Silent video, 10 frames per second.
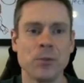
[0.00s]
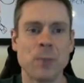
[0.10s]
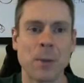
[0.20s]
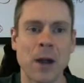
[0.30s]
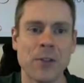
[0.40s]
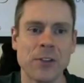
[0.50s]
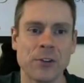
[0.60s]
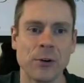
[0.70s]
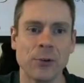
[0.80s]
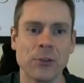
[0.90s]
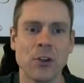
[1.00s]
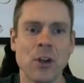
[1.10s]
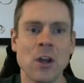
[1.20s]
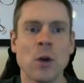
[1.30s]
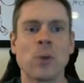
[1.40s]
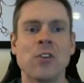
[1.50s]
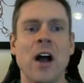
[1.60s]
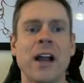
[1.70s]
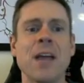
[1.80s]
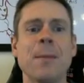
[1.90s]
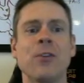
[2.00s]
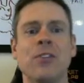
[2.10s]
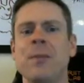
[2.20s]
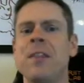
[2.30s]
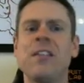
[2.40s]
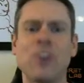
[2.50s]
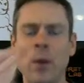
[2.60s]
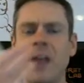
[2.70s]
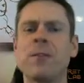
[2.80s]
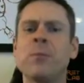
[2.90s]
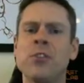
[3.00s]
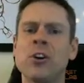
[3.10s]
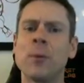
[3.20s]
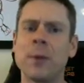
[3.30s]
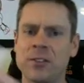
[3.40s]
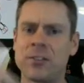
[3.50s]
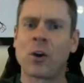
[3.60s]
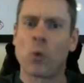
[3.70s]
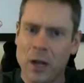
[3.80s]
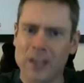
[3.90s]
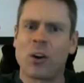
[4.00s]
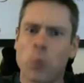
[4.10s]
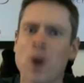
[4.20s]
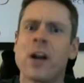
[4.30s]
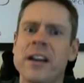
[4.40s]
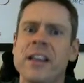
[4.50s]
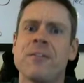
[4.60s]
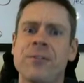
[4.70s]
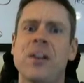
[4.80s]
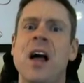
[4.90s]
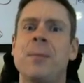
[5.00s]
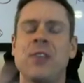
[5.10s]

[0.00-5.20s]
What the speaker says: Remember how this goes? We're talking about something that's away from 0 because it's a quantity of flops.